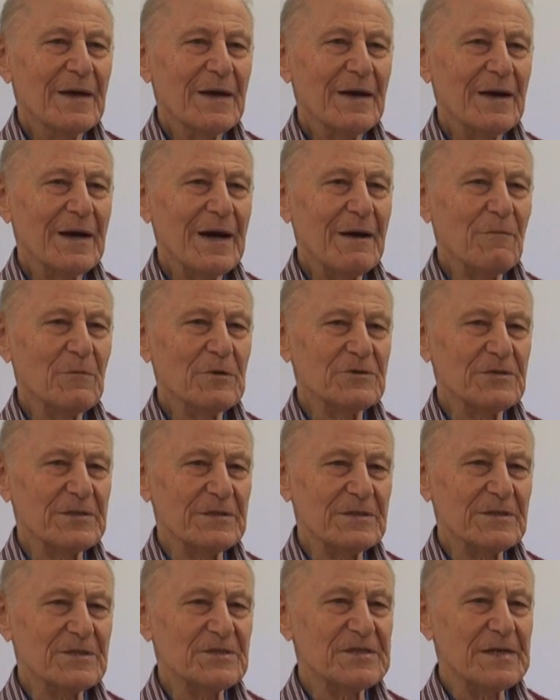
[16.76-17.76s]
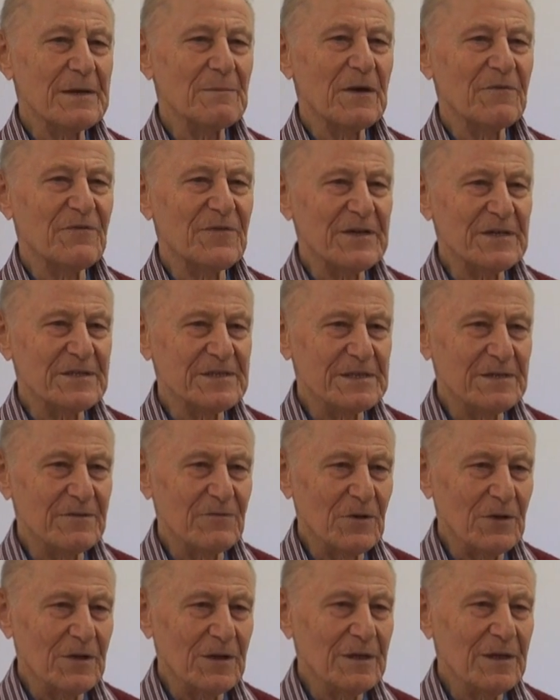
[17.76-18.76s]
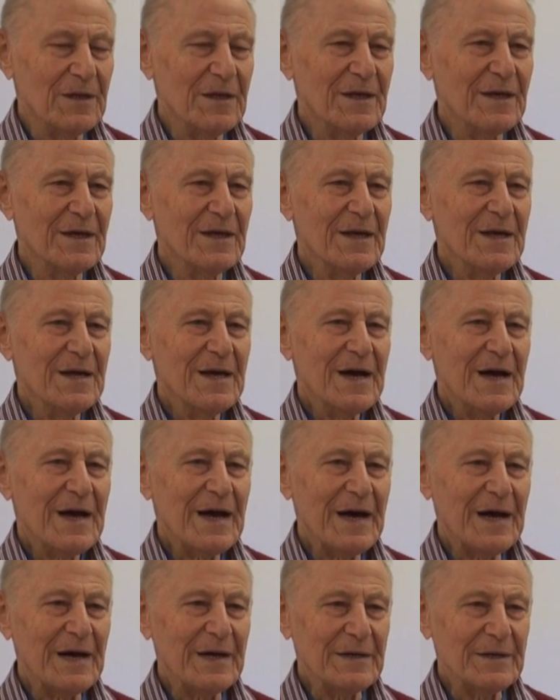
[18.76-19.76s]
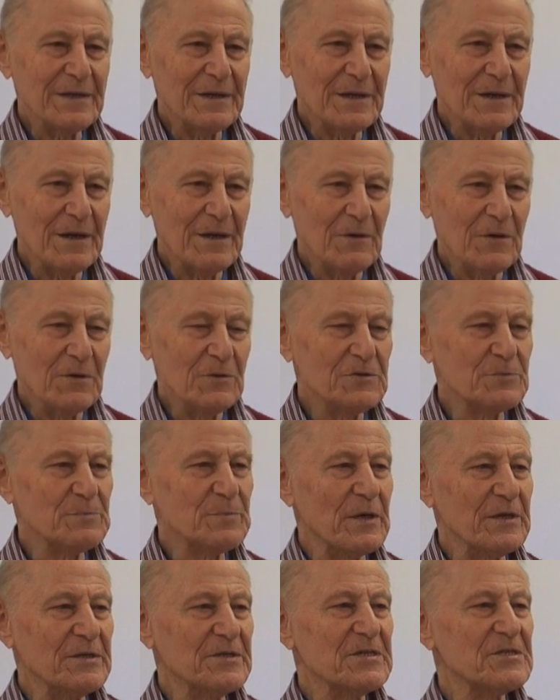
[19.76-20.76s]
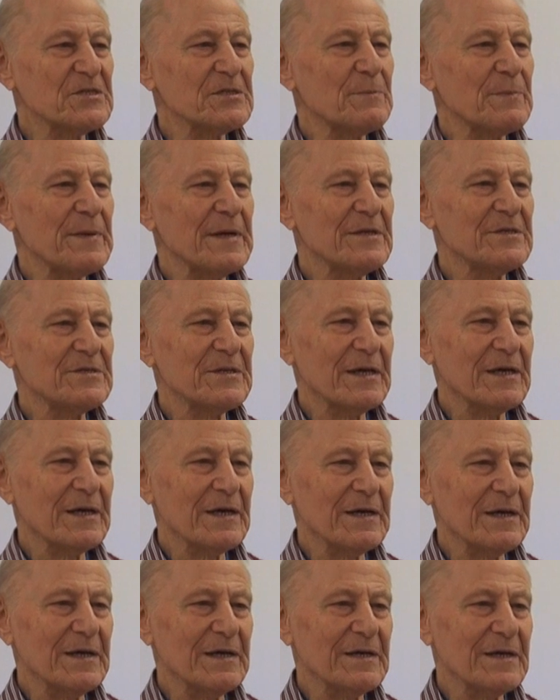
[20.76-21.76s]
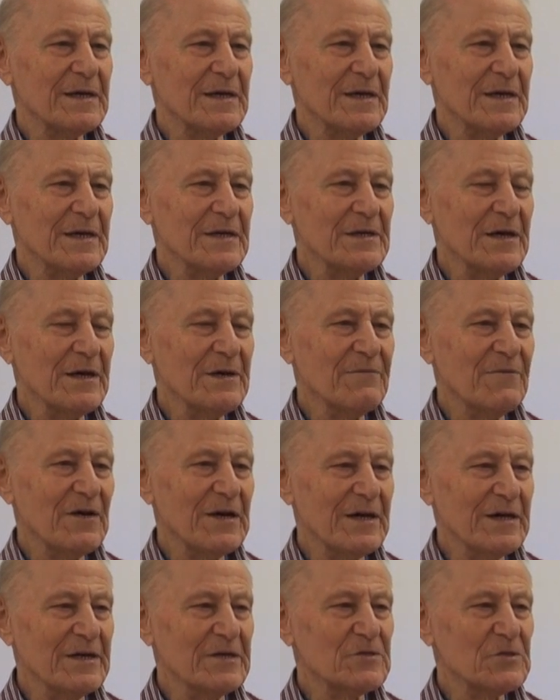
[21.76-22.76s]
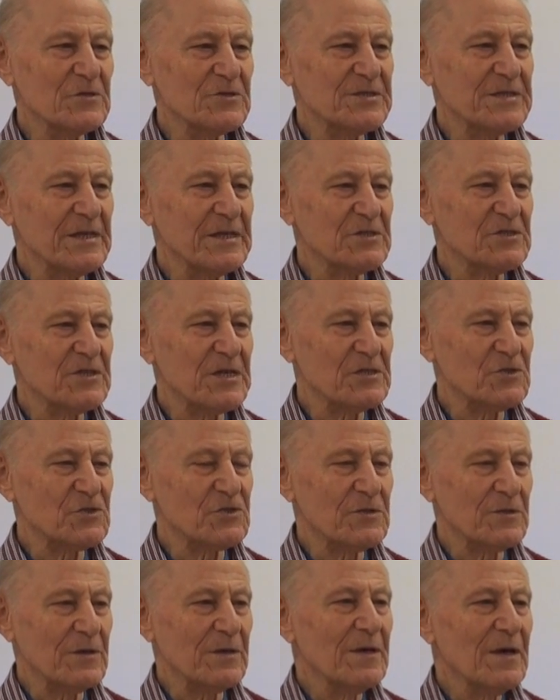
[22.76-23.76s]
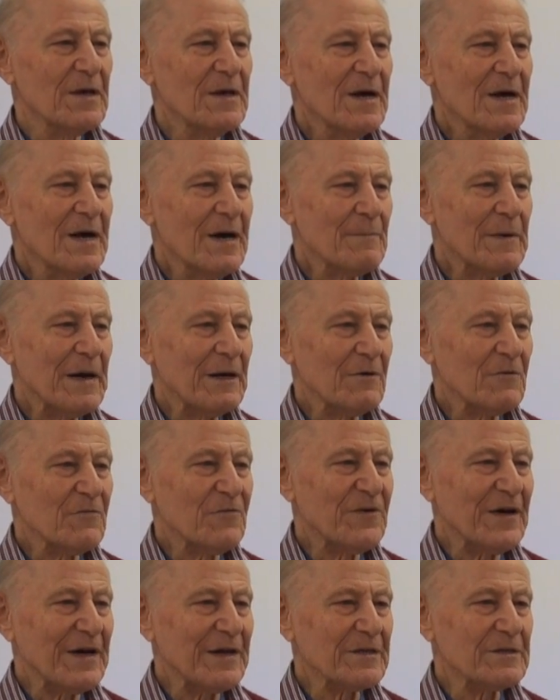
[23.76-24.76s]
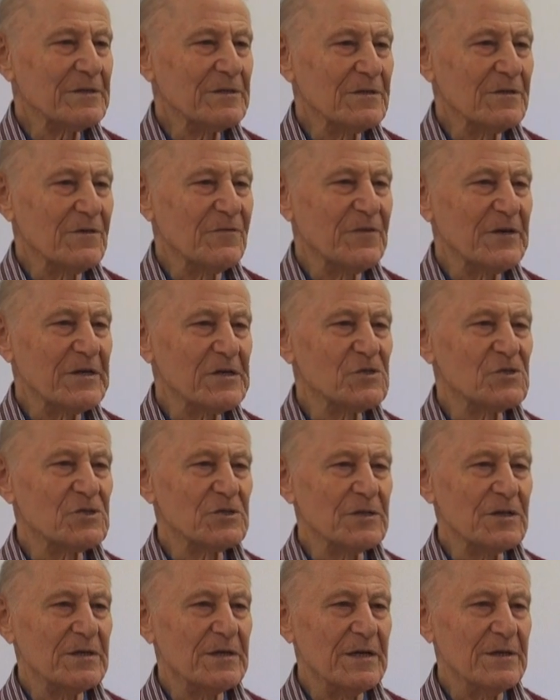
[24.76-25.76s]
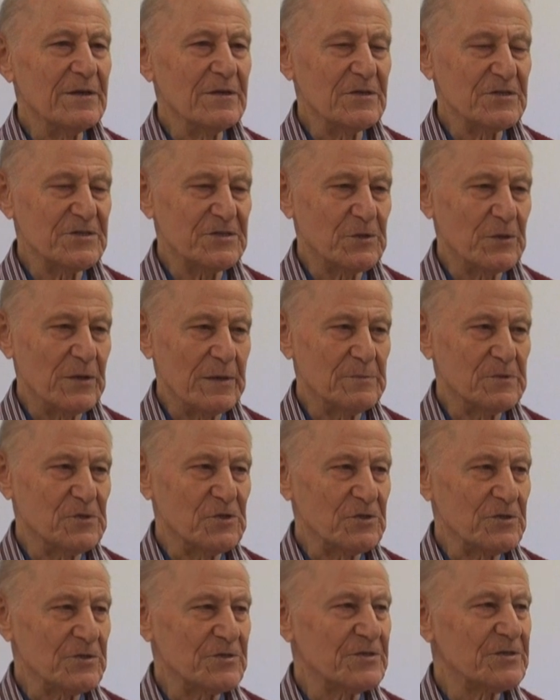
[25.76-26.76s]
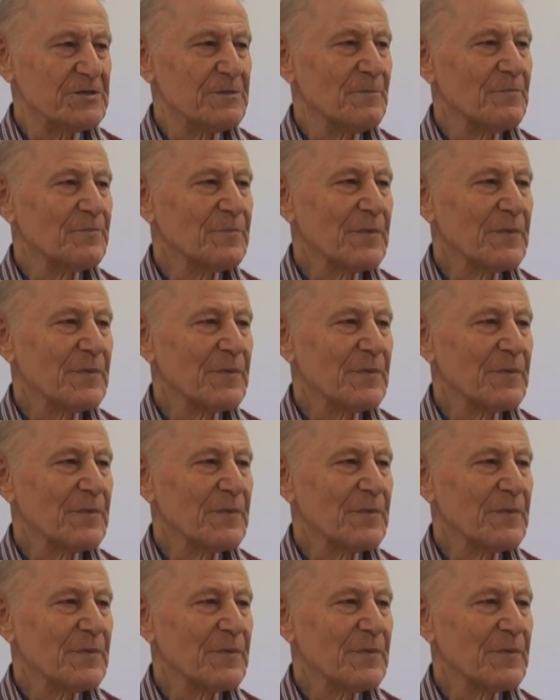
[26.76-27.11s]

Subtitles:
I was at Summer Festival and I was participating in a very interesting session about fact and fiction in the scriptures.